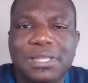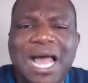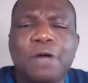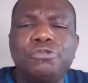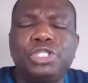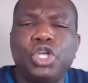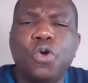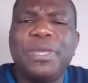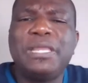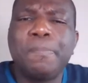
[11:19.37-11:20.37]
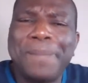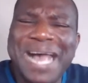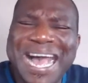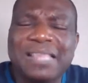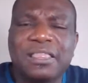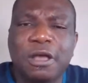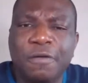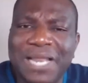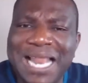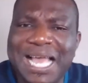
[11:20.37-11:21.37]
Thou will show me the path
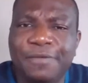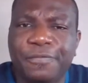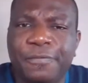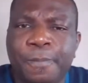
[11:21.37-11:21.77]
of life.